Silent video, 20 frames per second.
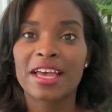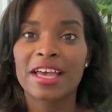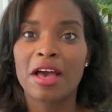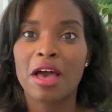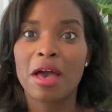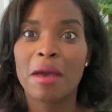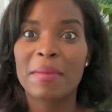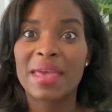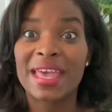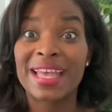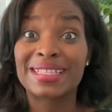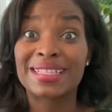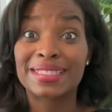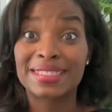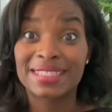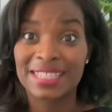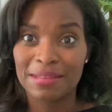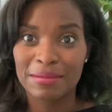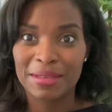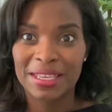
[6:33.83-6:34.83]
and
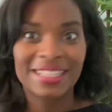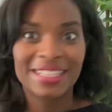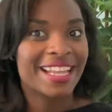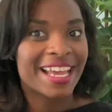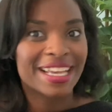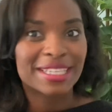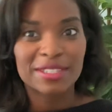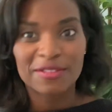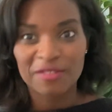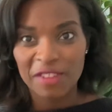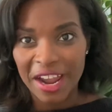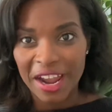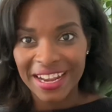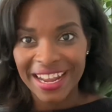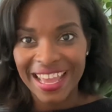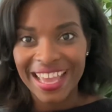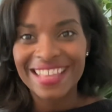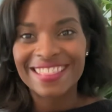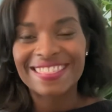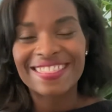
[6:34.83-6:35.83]
see me next
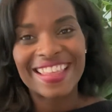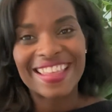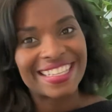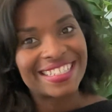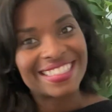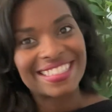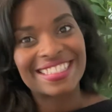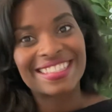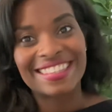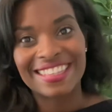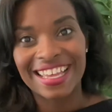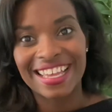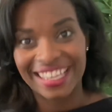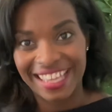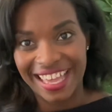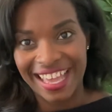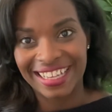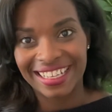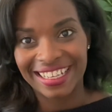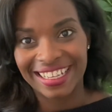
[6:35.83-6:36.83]
Friday. Thanks
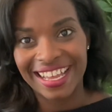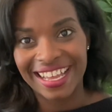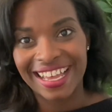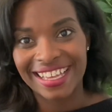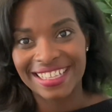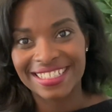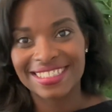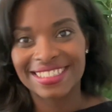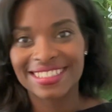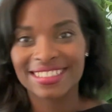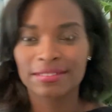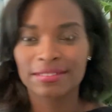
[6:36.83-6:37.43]
again, guys.